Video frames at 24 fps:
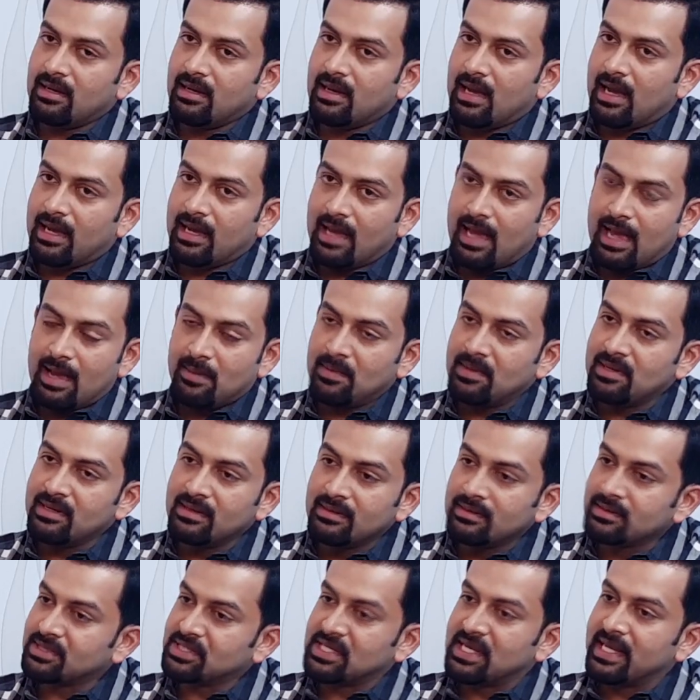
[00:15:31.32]
I am an
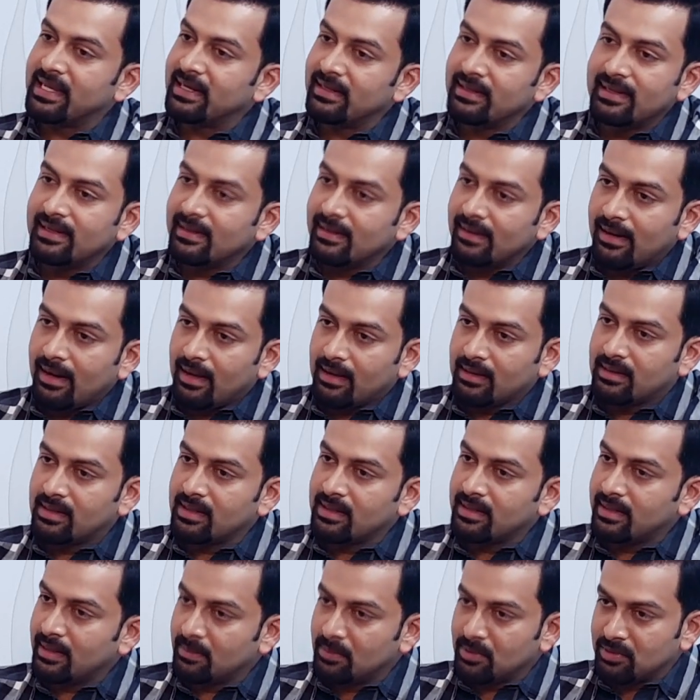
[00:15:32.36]
insanely lucky
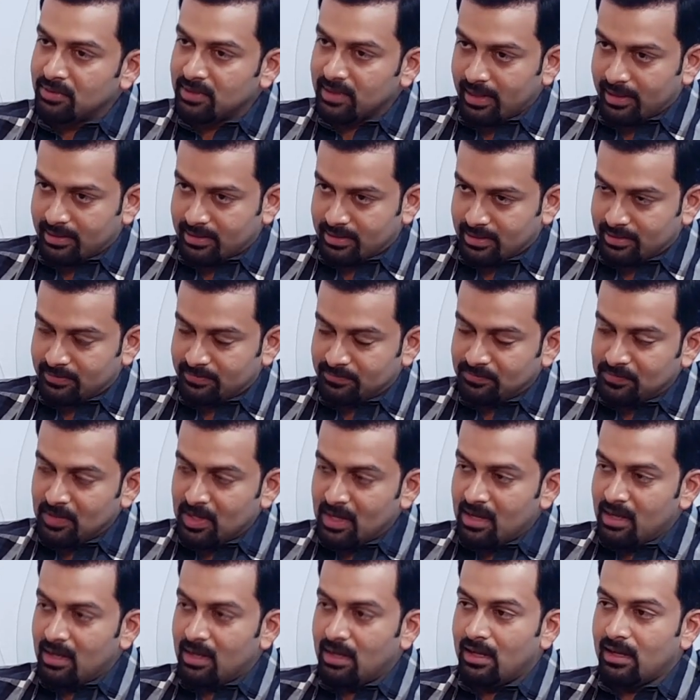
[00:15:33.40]
debut director.
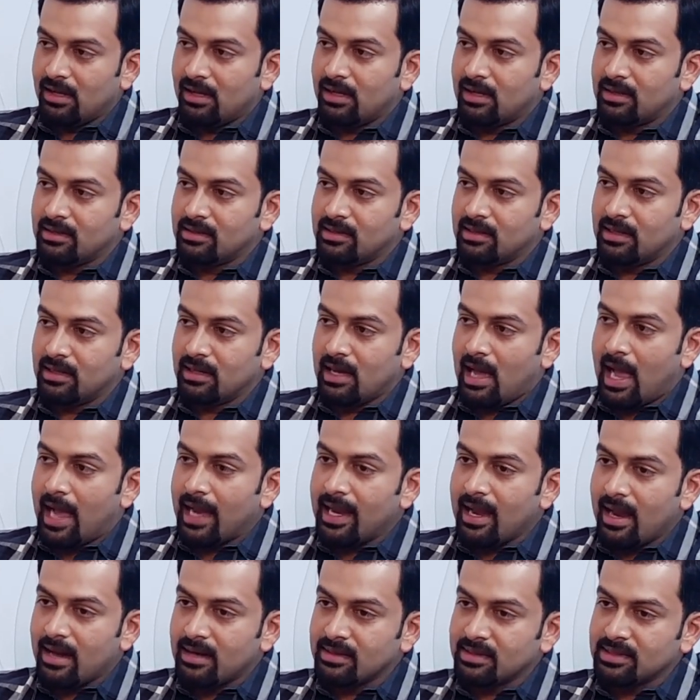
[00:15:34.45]
Uh, I
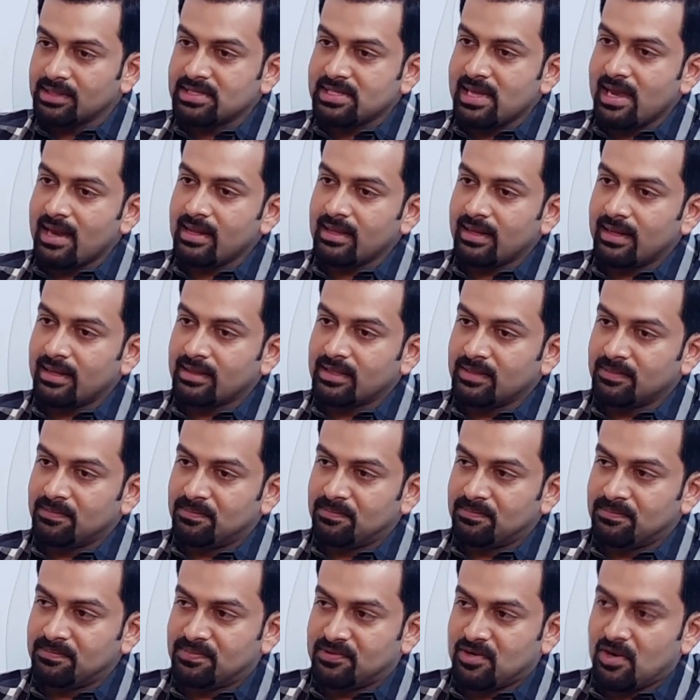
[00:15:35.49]
understand that the
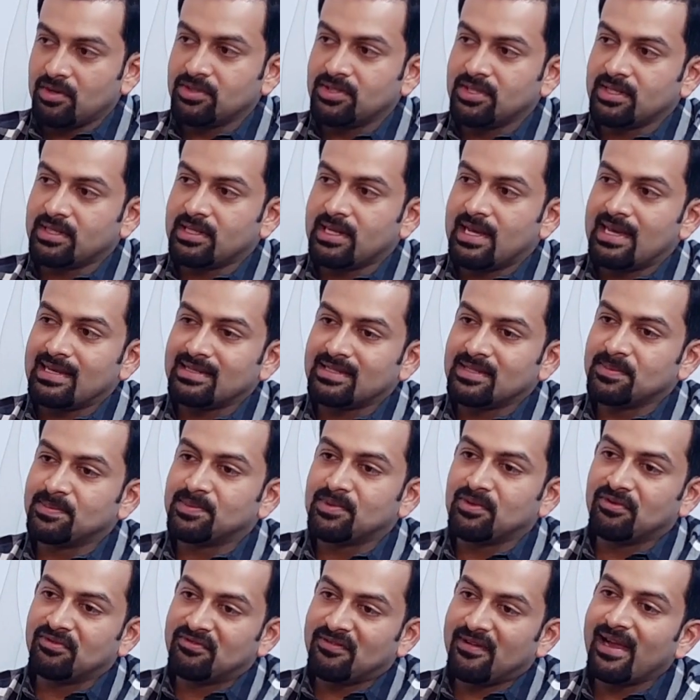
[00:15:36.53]
project has the
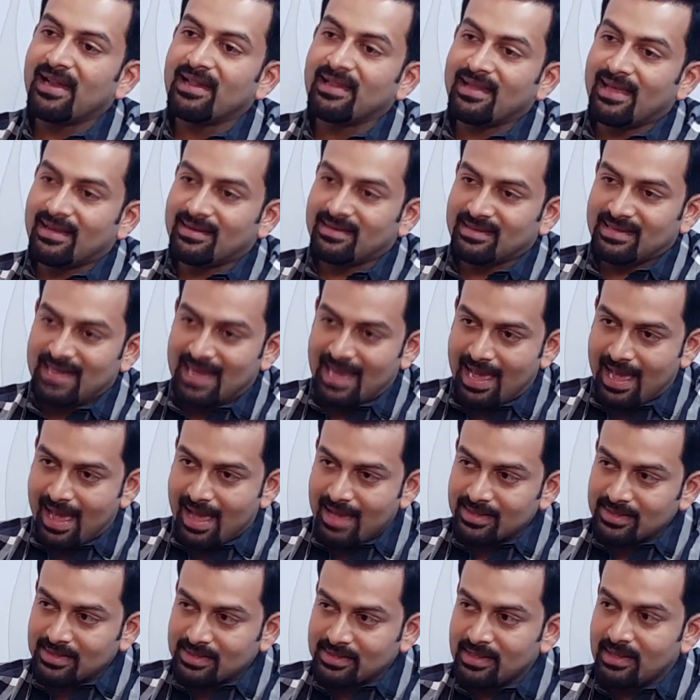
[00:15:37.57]
profile that it
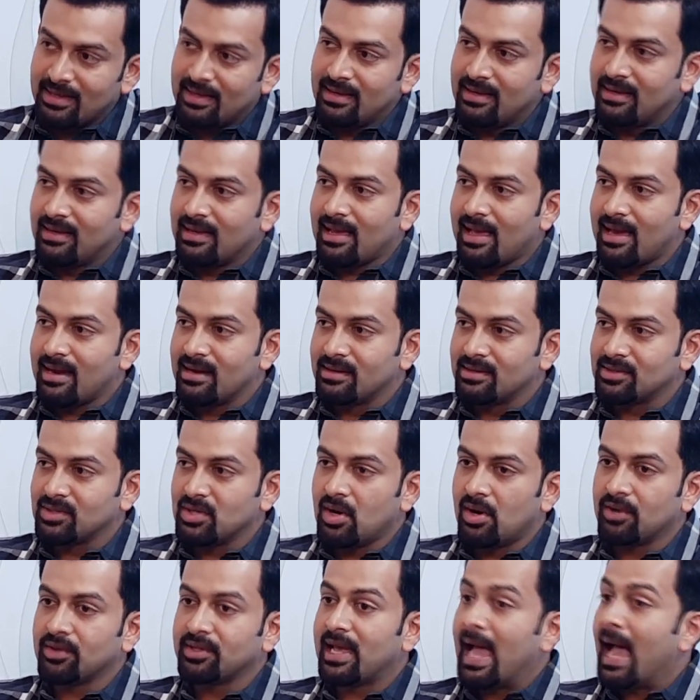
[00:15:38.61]
has mm. and it has
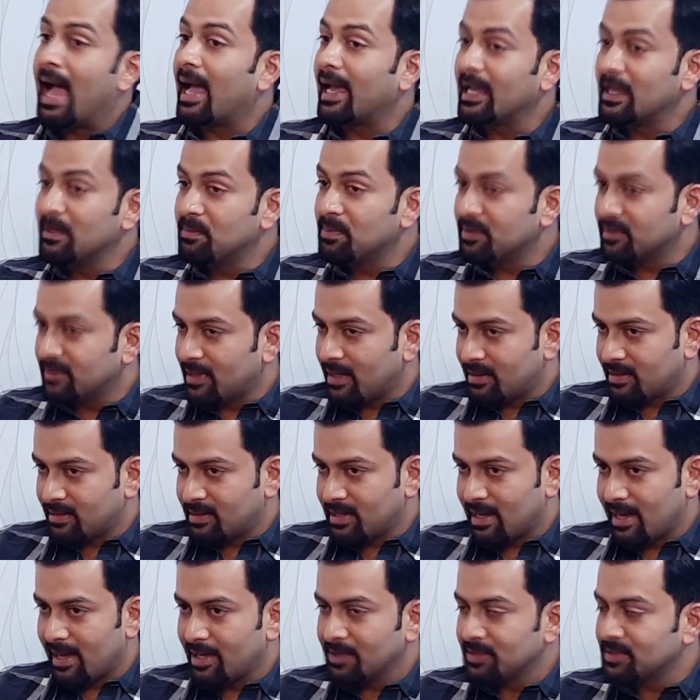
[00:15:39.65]
got the hype that it
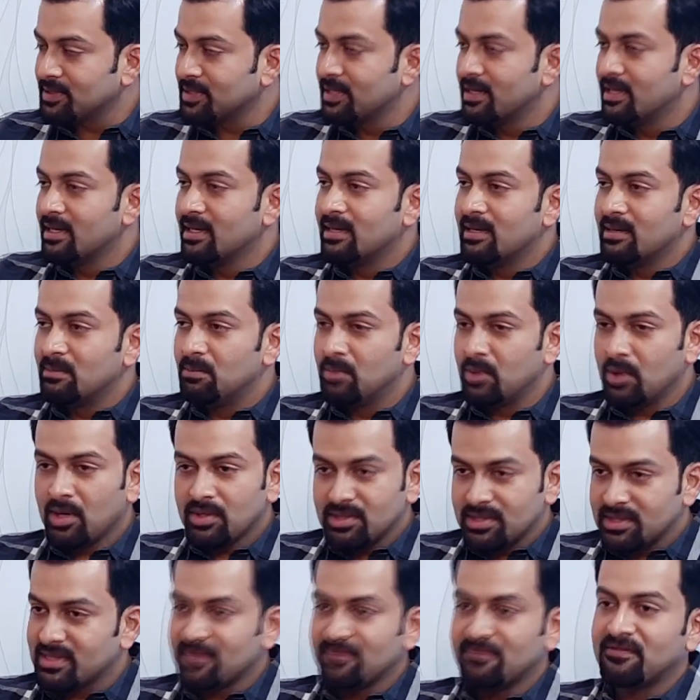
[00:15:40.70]
has mm.
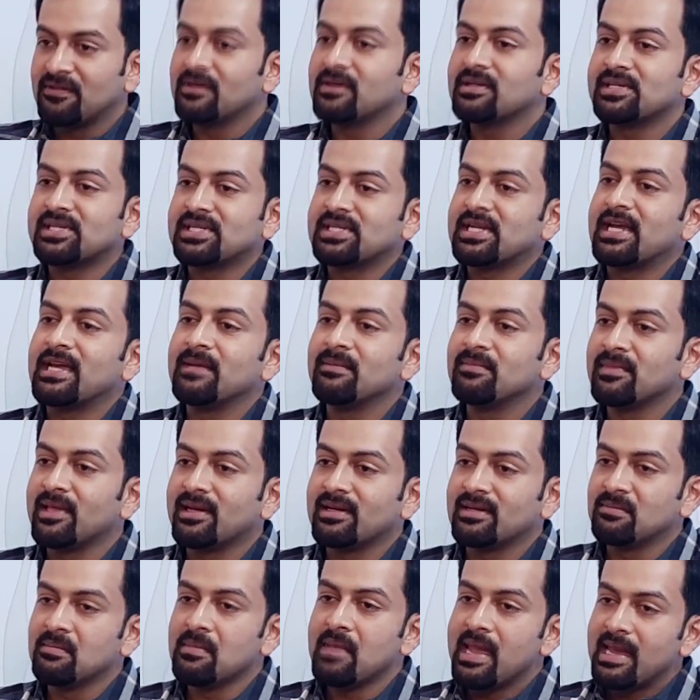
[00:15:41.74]
because it's the first time
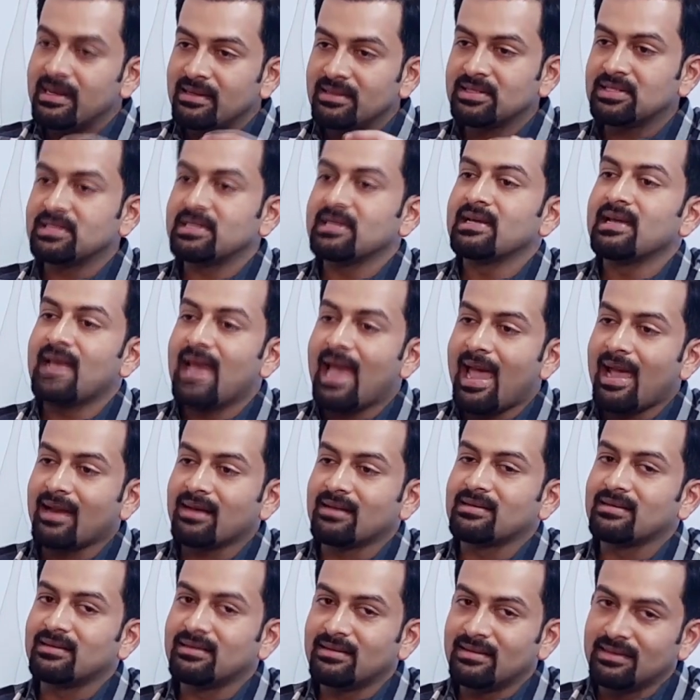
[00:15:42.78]
that a mainstay
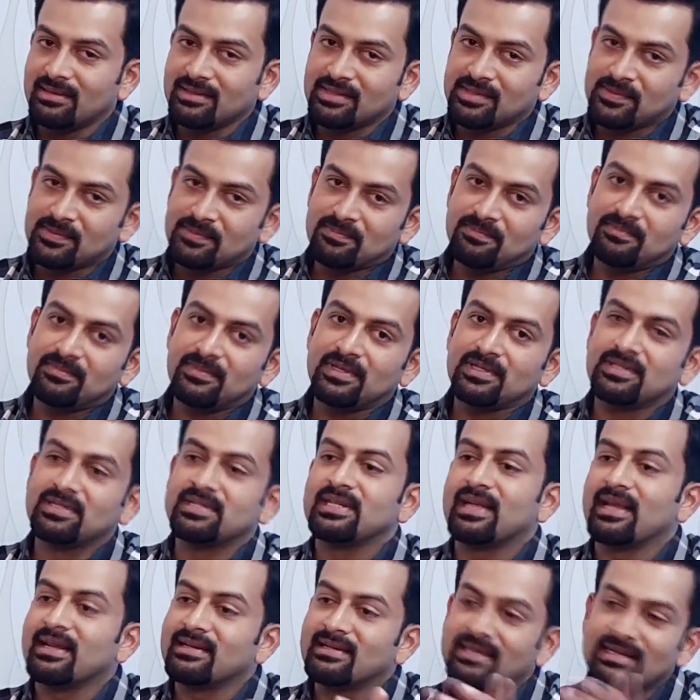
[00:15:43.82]
actor is, is
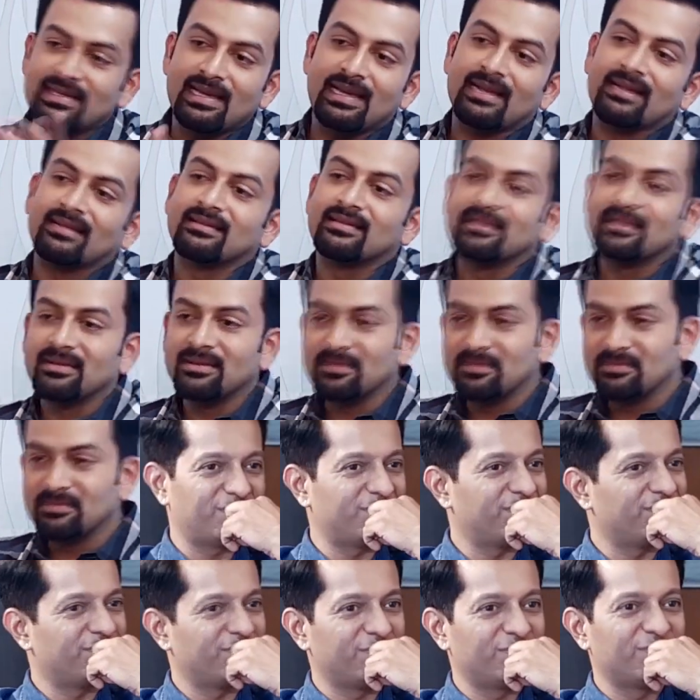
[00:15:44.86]
directing another
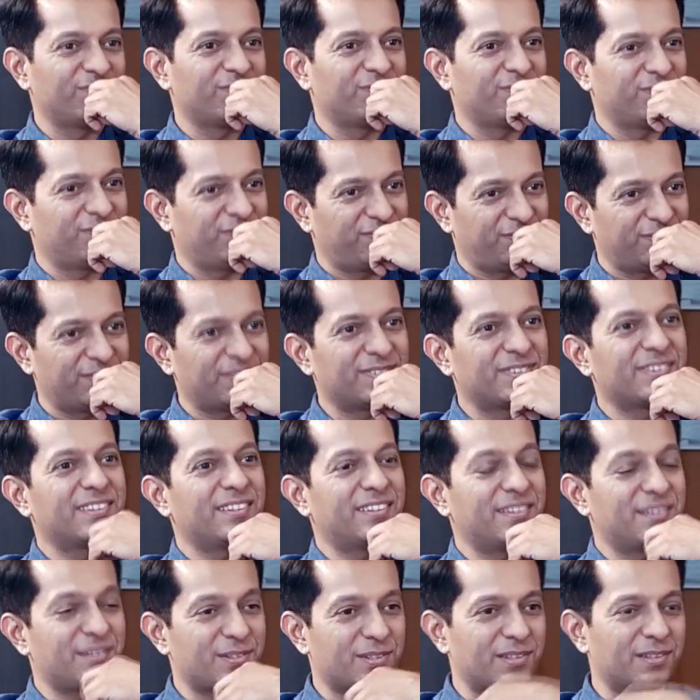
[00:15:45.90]
legend
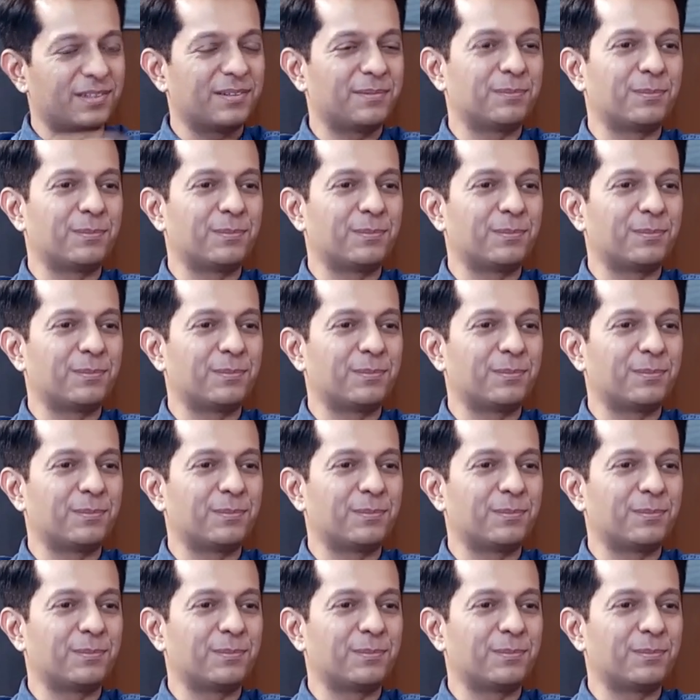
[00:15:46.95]
superstar.